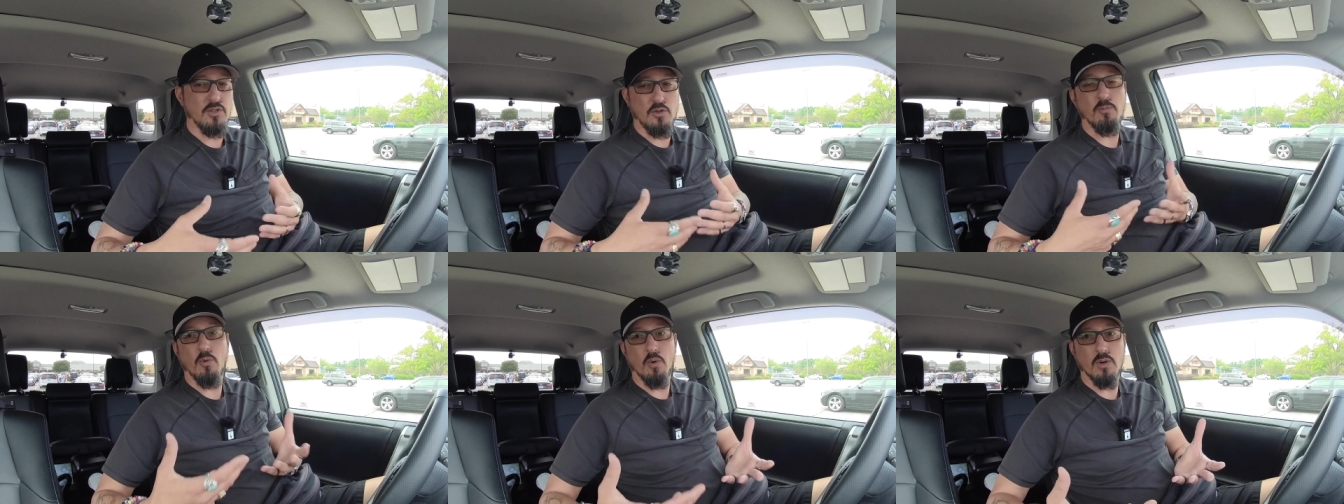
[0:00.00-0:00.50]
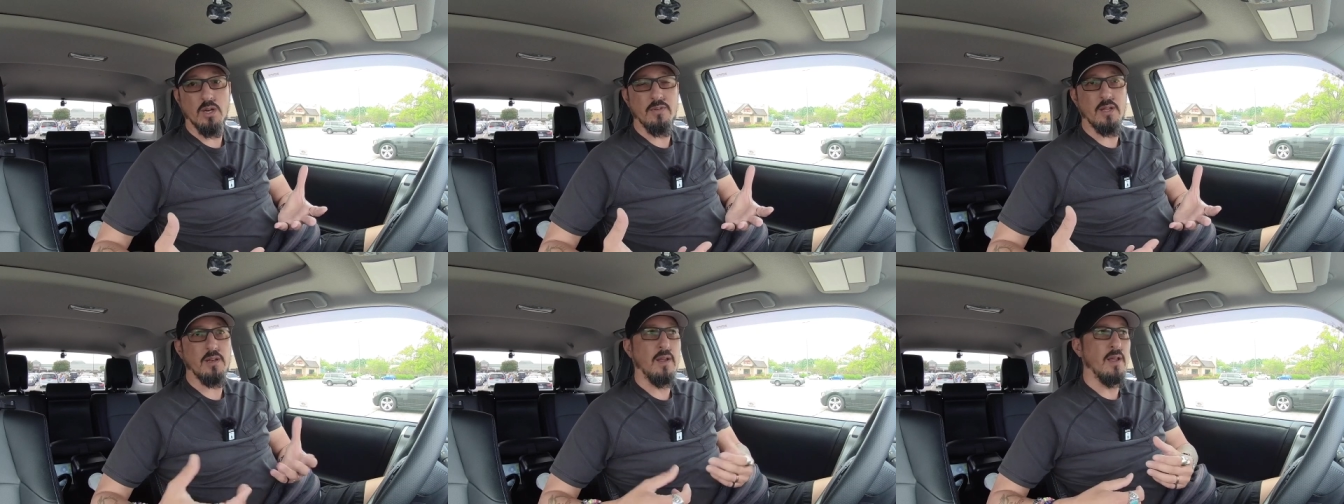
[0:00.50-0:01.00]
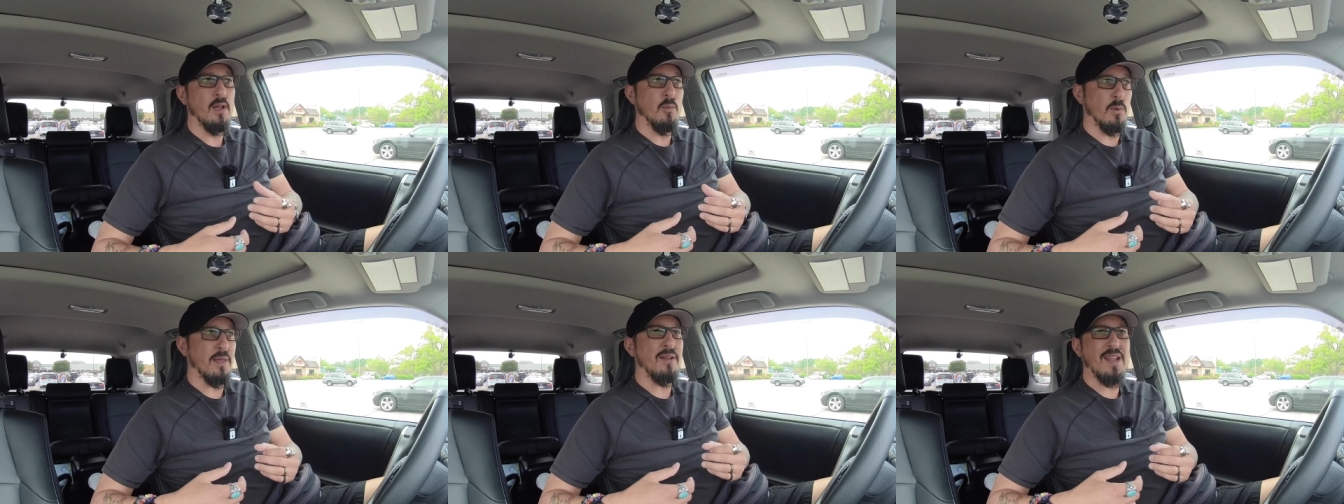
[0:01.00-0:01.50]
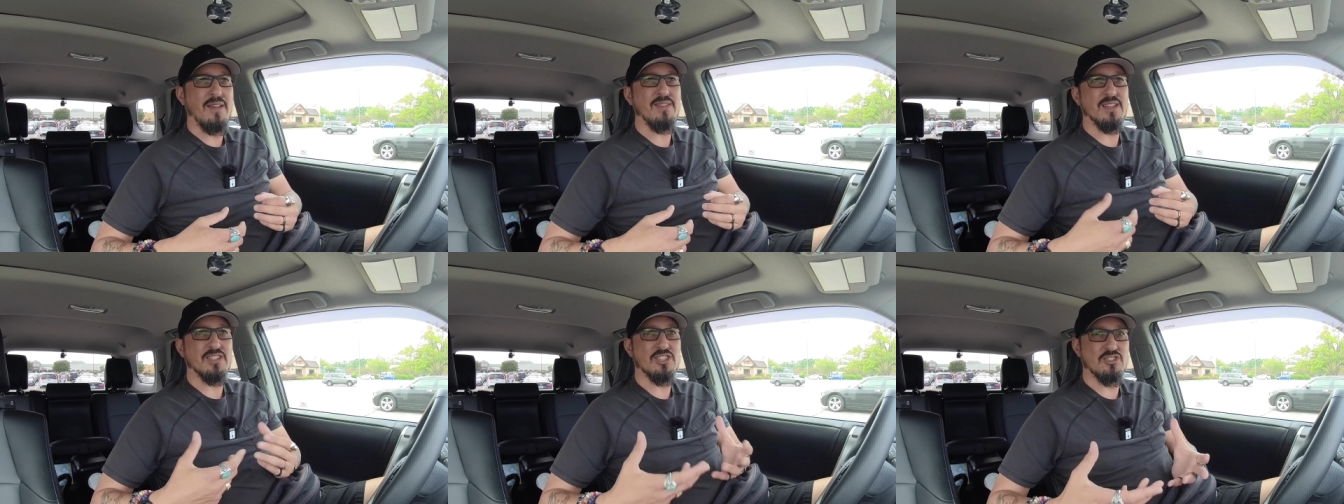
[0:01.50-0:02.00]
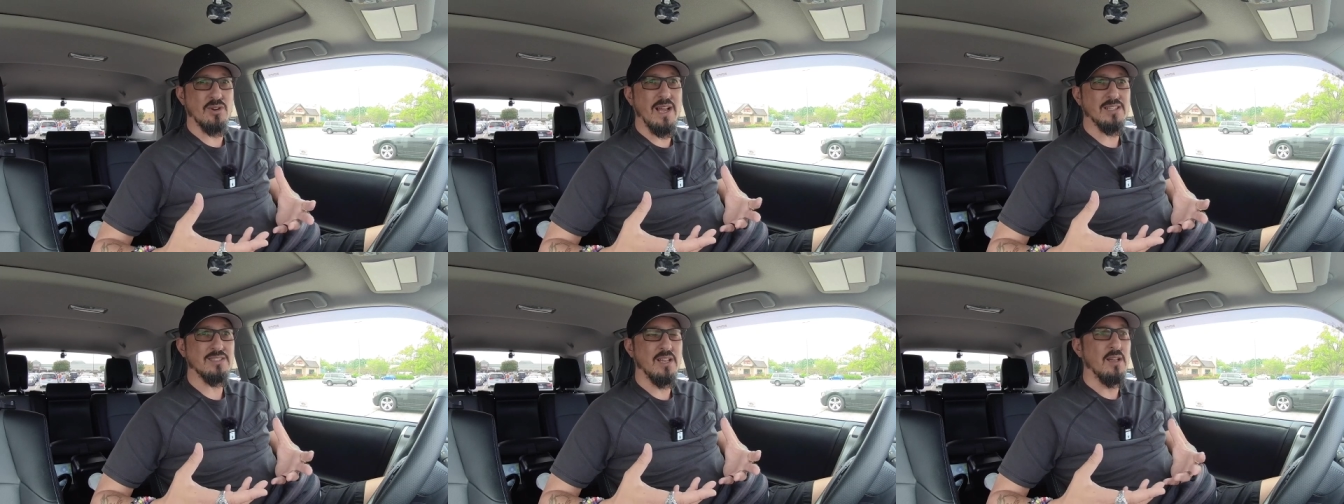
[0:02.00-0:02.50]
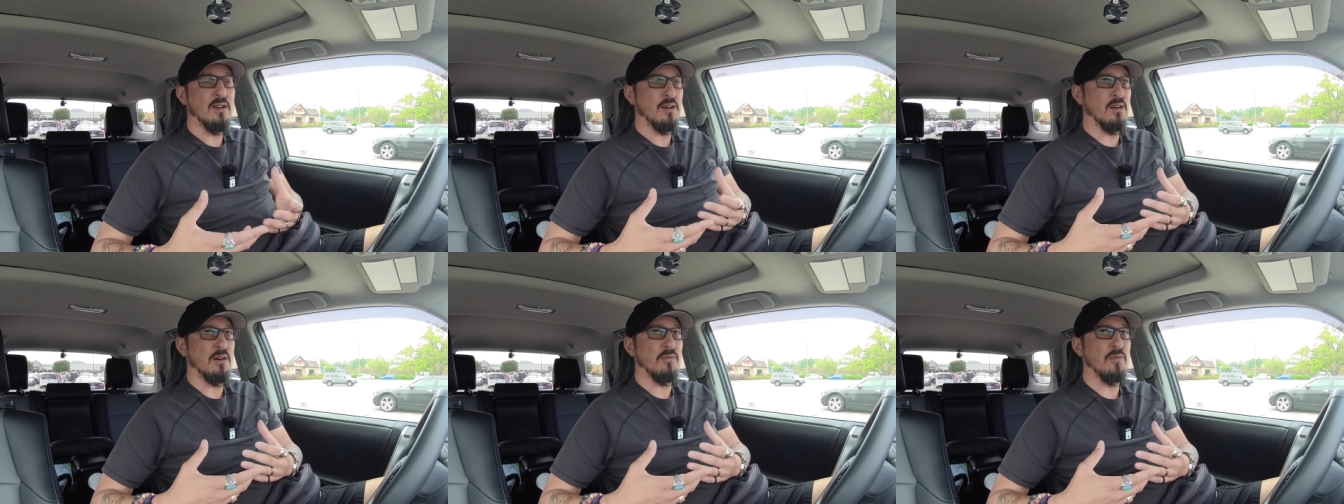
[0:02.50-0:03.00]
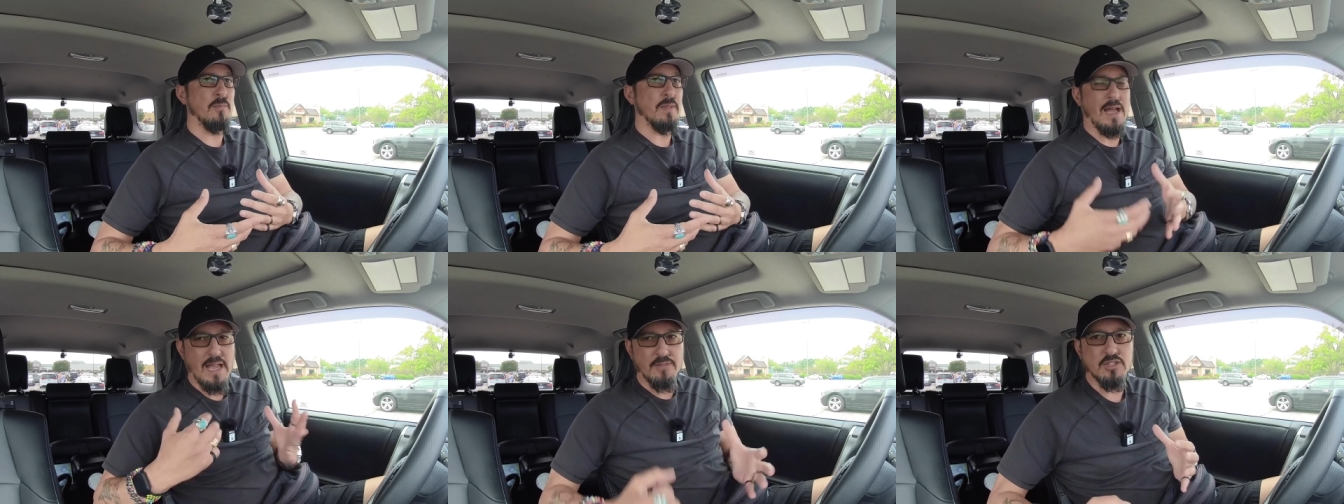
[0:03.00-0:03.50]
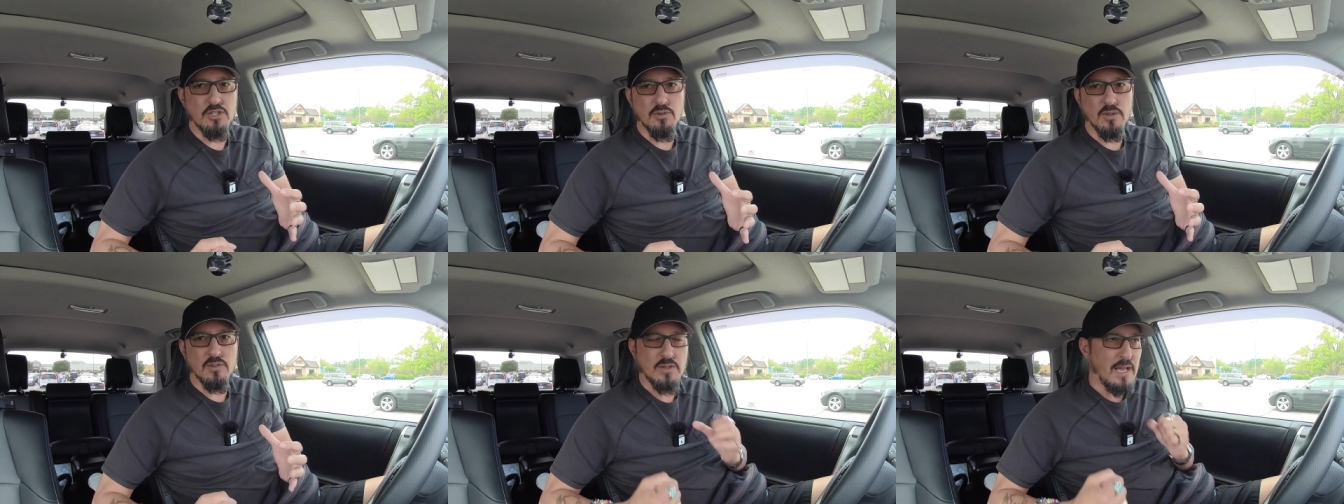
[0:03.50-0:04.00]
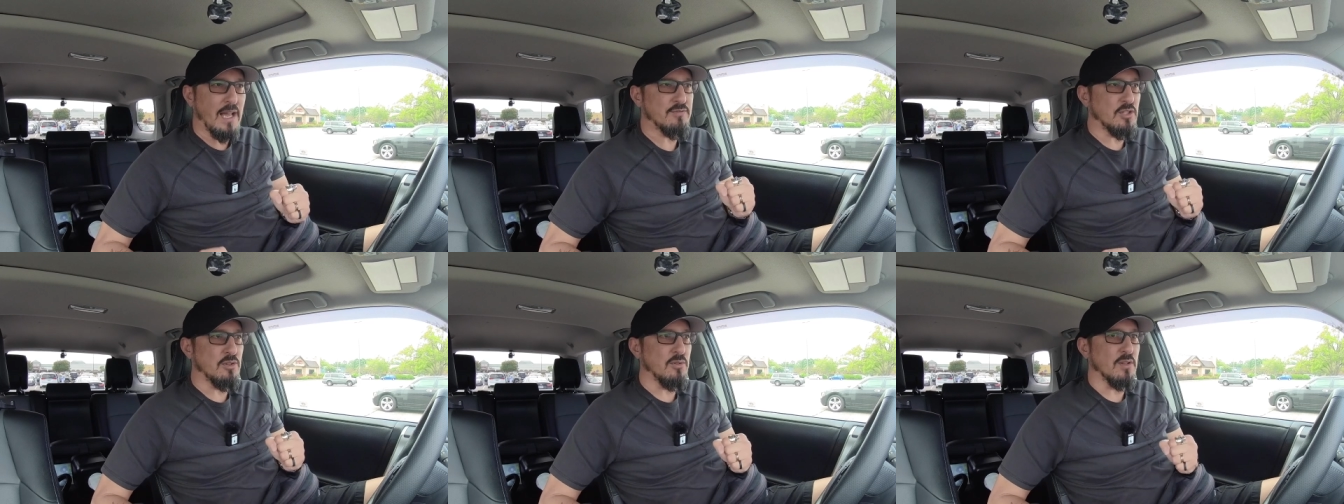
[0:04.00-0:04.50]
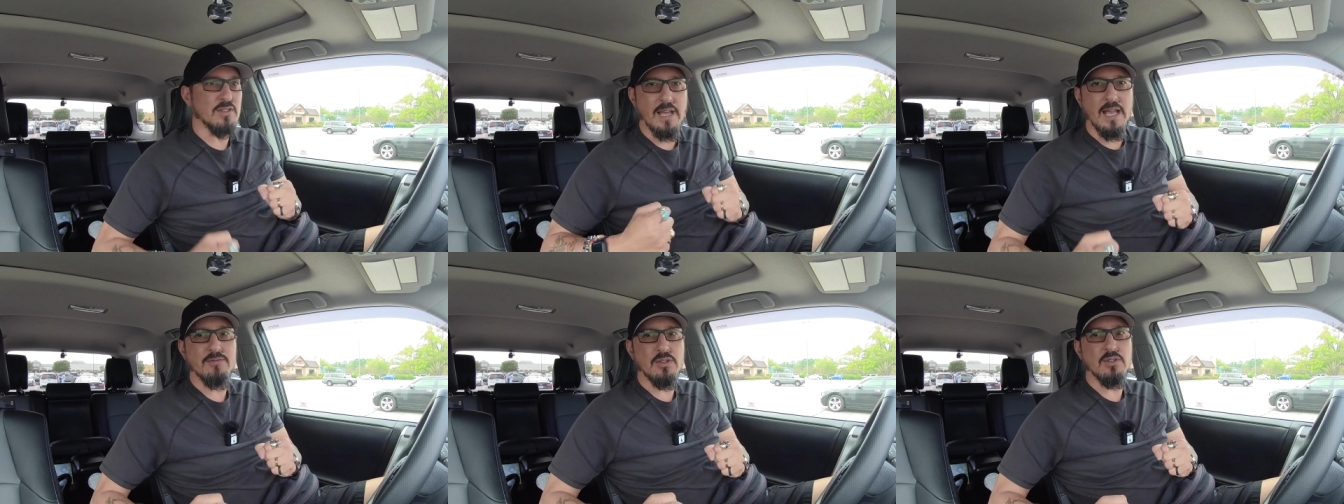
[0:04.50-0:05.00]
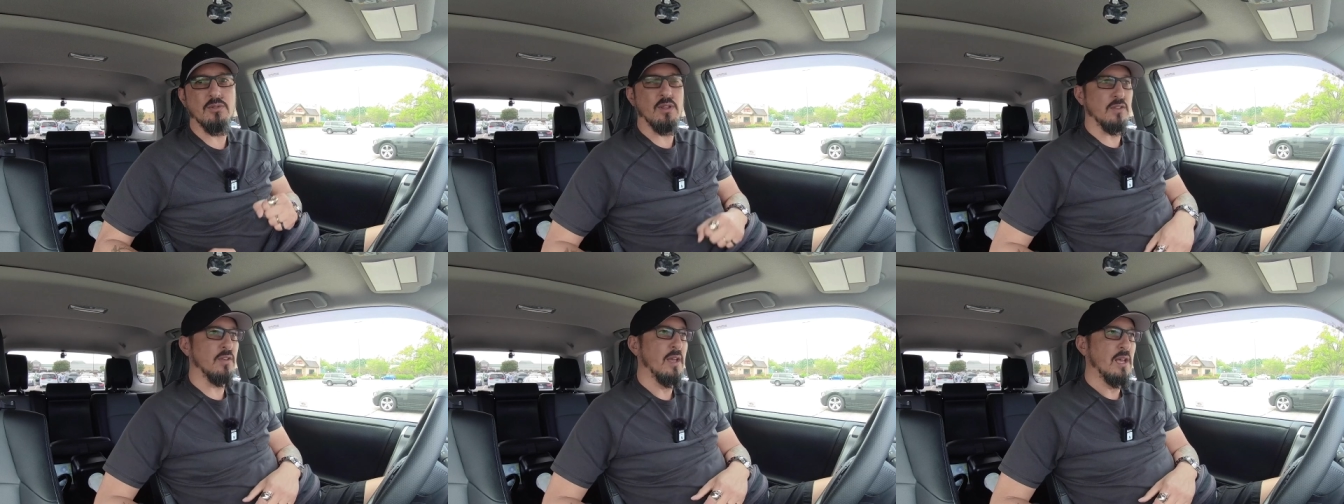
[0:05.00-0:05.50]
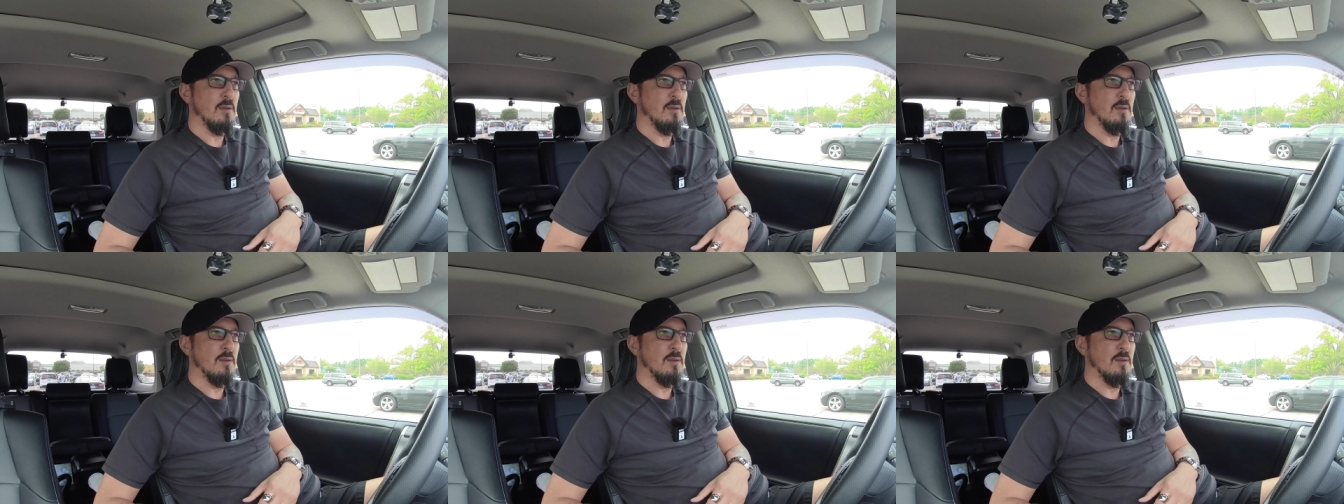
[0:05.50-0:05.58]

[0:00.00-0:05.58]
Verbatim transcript: and do more of it without having the stress of I have to do this, I have to do this, I have to do this,